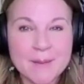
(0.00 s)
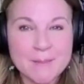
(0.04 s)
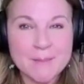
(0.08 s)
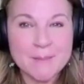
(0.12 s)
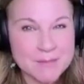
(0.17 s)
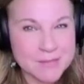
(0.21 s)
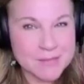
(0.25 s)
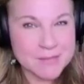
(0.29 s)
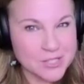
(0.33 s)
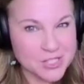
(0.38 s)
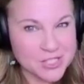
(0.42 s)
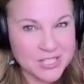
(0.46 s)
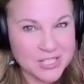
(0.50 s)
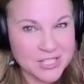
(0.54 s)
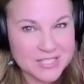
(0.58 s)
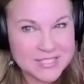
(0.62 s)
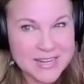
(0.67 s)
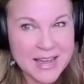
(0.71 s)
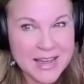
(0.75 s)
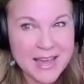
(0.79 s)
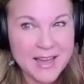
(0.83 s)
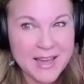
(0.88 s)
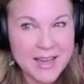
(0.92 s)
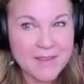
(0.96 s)
She doesn't
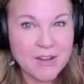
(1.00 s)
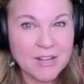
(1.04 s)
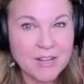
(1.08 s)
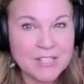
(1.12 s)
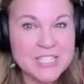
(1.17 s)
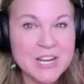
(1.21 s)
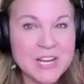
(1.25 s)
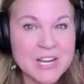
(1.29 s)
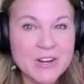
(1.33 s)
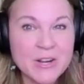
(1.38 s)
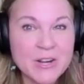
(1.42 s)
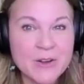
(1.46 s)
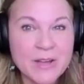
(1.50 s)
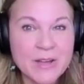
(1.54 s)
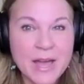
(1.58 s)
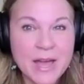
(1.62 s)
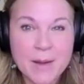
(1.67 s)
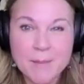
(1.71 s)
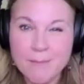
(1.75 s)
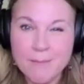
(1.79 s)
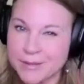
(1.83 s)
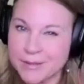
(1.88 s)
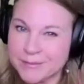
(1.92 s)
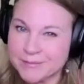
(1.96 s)
have Ontario
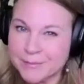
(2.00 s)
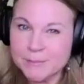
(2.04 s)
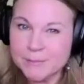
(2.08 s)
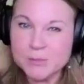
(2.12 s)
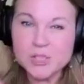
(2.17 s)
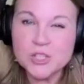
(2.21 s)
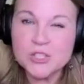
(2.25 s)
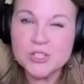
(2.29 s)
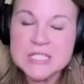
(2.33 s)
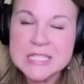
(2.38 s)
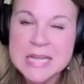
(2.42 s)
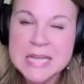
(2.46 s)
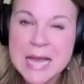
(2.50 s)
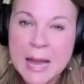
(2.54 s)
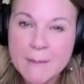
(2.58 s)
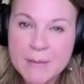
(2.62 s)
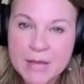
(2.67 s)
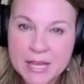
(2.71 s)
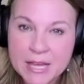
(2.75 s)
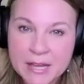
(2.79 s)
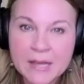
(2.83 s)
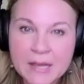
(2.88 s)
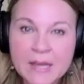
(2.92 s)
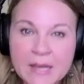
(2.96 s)
yet, but I'm sure it's
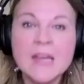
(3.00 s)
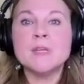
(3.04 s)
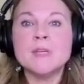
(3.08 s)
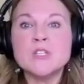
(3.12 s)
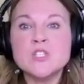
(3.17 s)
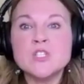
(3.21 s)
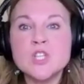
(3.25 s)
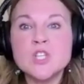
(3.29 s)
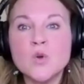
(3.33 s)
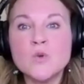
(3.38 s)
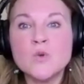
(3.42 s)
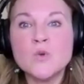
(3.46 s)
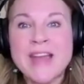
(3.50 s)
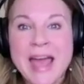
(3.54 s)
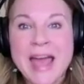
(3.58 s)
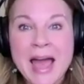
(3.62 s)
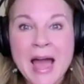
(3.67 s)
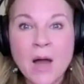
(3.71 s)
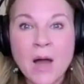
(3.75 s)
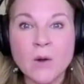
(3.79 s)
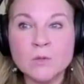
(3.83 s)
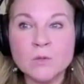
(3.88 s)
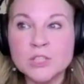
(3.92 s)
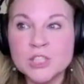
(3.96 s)
coming. So
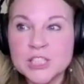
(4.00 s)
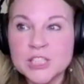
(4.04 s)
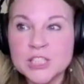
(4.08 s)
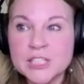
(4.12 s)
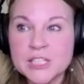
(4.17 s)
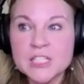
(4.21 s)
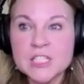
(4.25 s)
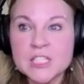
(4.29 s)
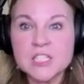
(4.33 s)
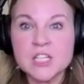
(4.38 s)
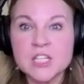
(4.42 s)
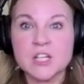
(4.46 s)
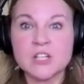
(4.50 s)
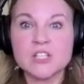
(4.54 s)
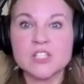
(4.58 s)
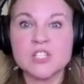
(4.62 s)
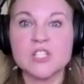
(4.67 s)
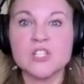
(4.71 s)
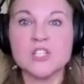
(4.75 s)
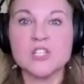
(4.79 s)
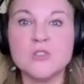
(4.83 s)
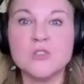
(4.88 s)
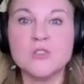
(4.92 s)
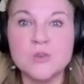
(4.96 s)
now she can start
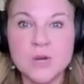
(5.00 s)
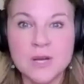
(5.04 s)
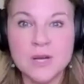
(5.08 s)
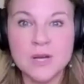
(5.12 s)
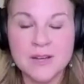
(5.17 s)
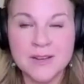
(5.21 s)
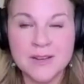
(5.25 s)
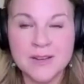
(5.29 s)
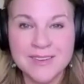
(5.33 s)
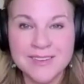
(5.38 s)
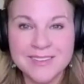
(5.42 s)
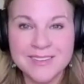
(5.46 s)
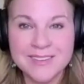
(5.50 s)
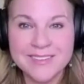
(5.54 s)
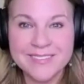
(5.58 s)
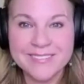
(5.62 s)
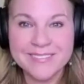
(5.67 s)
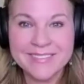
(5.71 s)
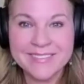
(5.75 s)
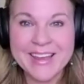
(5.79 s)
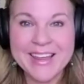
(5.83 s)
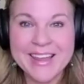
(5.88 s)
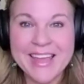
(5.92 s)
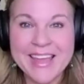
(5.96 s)
to
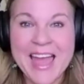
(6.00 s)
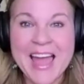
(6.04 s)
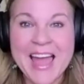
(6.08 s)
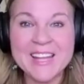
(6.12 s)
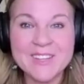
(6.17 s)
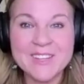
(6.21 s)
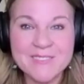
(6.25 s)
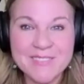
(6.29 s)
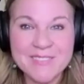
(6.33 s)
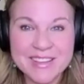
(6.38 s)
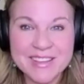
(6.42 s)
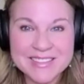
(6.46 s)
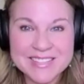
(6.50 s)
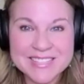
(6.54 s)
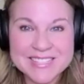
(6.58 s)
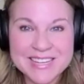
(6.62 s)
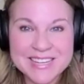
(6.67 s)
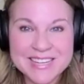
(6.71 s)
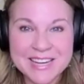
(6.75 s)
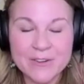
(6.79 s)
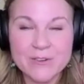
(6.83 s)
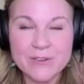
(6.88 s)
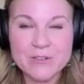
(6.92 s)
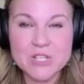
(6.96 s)
like elevate the
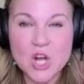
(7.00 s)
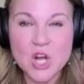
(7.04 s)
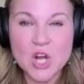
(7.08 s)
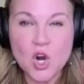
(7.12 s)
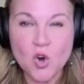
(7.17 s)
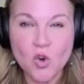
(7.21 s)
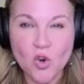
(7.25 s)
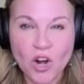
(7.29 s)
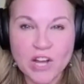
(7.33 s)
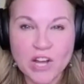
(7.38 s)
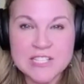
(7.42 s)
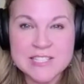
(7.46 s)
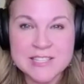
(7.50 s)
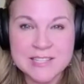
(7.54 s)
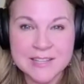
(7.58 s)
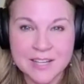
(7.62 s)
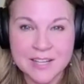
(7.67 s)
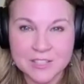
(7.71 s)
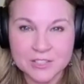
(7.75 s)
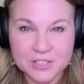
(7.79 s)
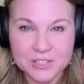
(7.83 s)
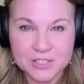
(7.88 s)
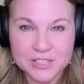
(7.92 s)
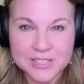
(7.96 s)
standards across the
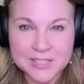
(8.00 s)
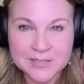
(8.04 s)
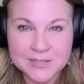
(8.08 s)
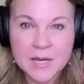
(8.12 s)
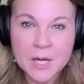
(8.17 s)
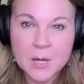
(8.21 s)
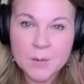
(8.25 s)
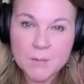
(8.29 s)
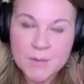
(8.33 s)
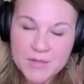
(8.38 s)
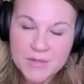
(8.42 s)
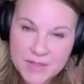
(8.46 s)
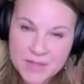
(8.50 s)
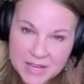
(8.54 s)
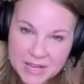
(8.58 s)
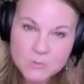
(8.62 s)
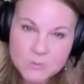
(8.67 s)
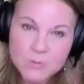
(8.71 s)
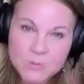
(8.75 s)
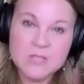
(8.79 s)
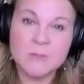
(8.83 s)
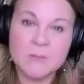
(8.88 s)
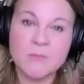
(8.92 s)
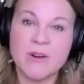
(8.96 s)
country. But that's
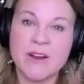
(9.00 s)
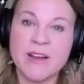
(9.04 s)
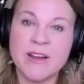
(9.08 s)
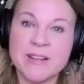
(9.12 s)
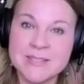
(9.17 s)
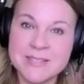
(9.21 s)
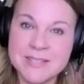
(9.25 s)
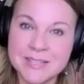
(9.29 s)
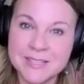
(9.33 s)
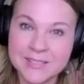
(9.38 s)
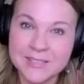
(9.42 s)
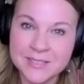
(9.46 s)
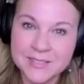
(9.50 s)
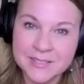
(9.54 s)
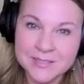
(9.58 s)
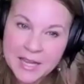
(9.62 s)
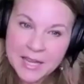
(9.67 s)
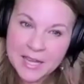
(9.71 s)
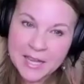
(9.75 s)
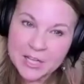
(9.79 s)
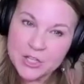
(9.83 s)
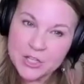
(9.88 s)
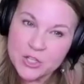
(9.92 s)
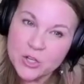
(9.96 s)
what the brand did.
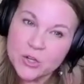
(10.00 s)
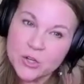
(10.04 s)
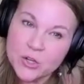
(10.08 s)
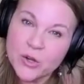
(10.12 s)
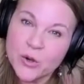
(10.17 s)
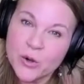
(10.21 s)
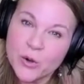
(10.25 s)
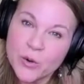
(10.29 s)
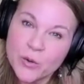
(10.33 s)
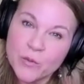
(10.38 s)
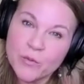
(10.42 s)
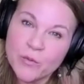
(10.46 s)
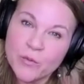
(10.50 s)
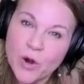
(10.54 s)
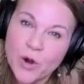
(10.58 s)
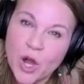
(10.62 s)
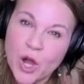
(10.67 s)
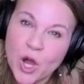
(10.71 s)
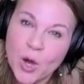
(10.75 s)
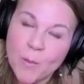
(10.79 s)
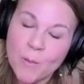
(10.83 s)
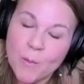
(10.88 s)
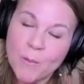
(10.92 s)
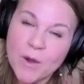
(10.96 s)
It took her
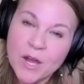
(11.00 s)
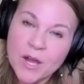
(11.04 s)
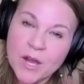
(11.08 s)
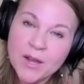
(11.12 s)
from